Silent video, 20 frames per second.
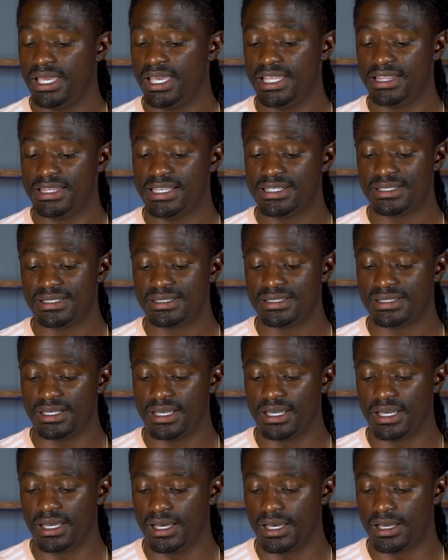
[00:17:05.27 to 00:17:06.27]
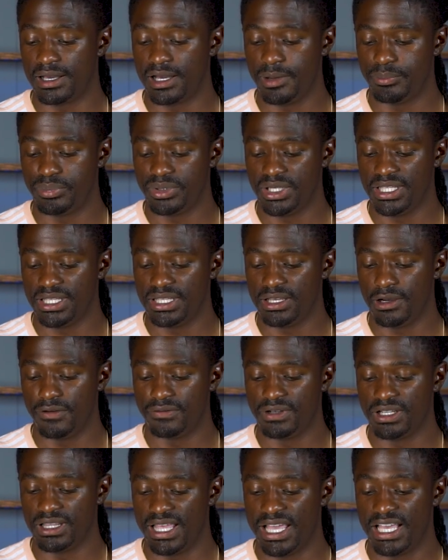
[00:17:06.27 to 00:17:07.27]
And this is a, a company
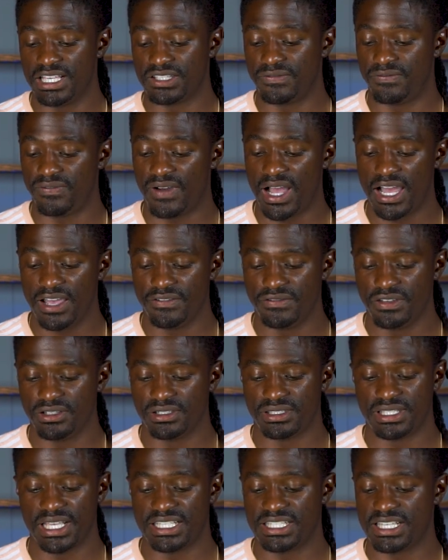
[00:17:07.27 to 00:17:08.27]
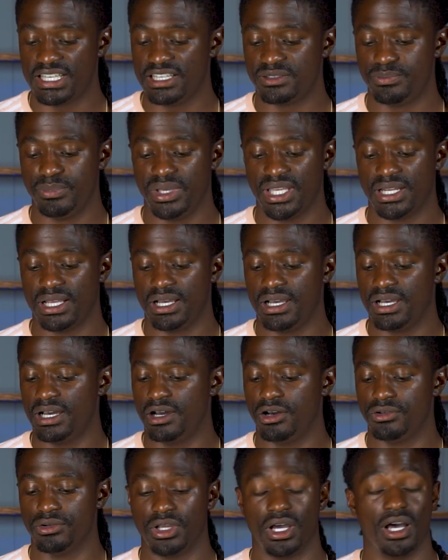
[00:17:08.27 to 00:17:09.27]
over the last five years that has been
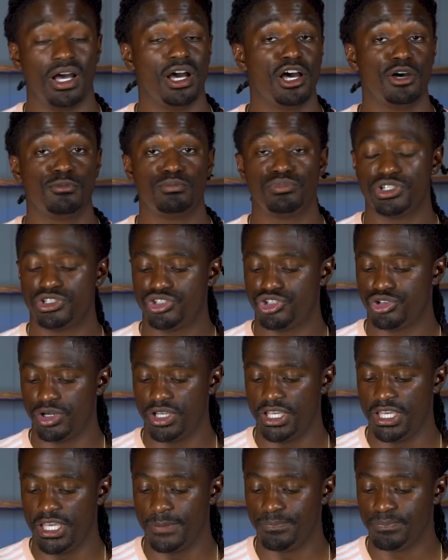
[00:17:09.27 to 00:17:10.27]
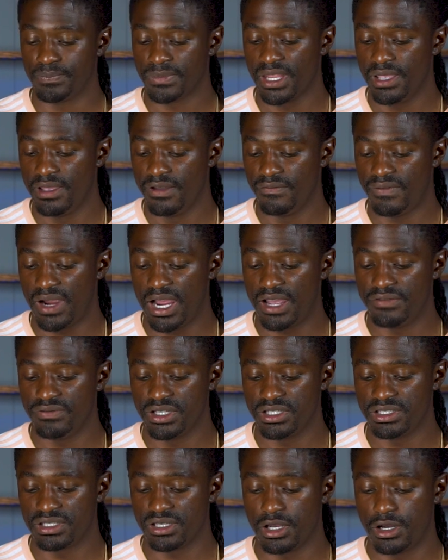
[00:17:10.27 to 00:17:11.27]
on an upward trend. Five
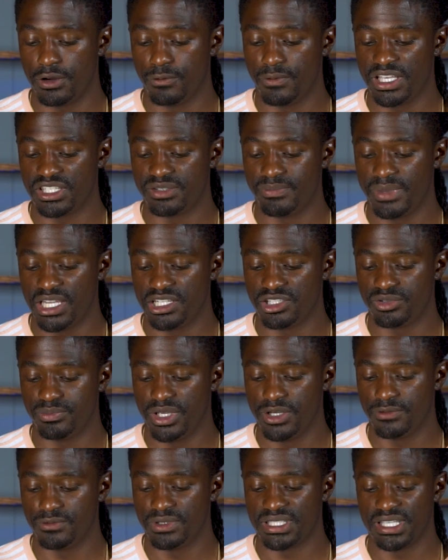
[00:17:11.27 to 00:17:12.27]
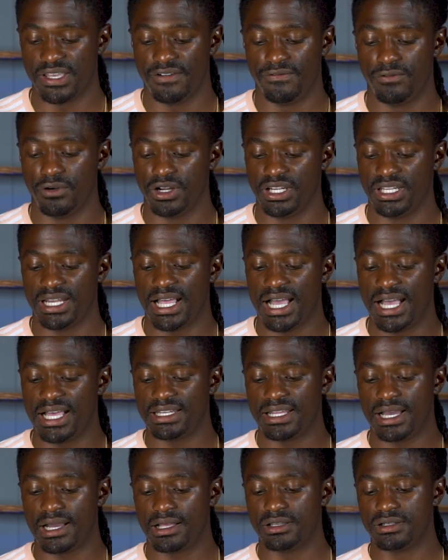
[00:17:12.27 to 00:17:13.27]
years ago, waste management was at
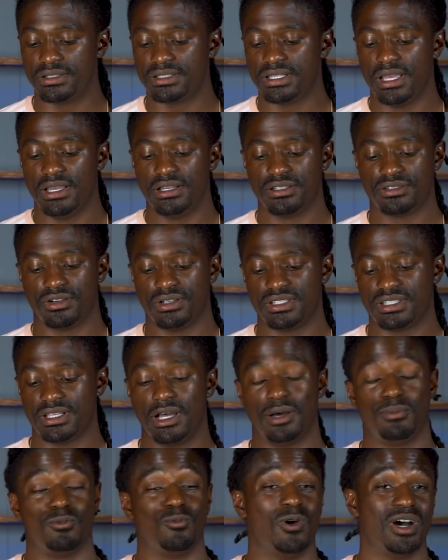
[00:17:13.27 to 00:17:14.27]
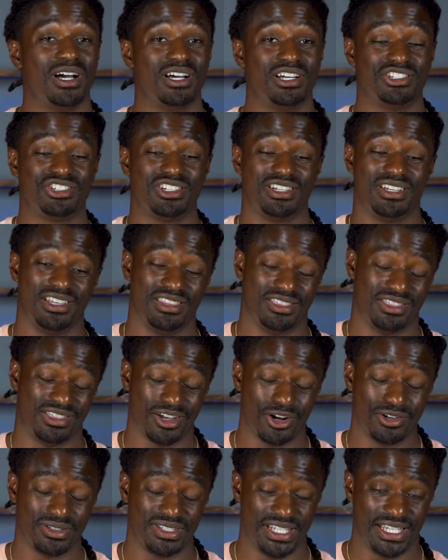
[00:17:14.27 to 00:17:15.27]
forty-nine dollars. So it's up one hundred
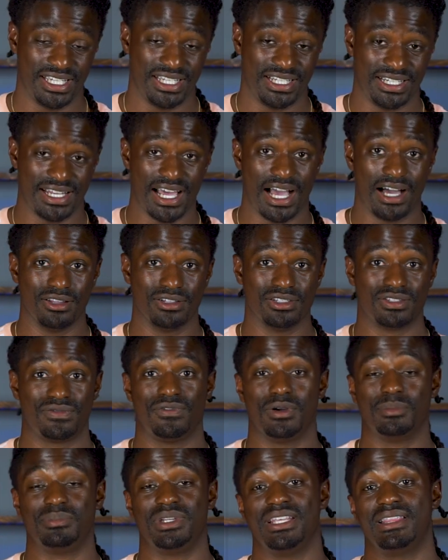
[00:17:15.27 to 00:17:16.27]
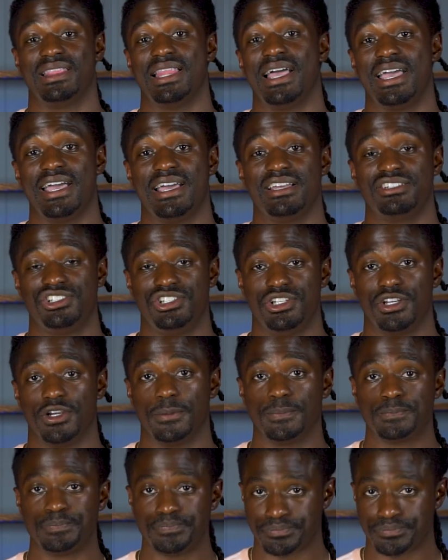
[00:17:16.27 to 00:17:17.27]
thirteen dollars from the last year.